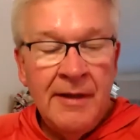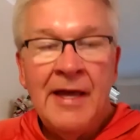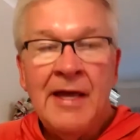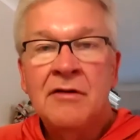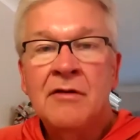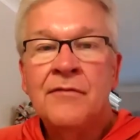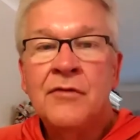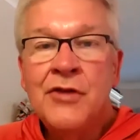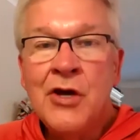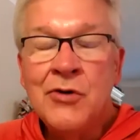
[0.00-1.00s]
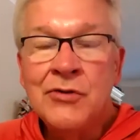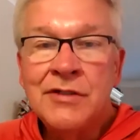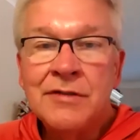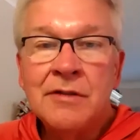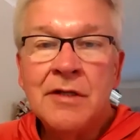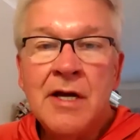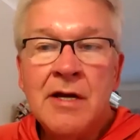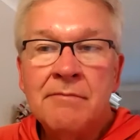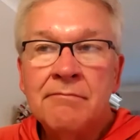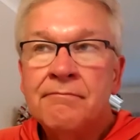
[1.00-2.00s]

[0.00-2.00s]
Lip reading: And those, that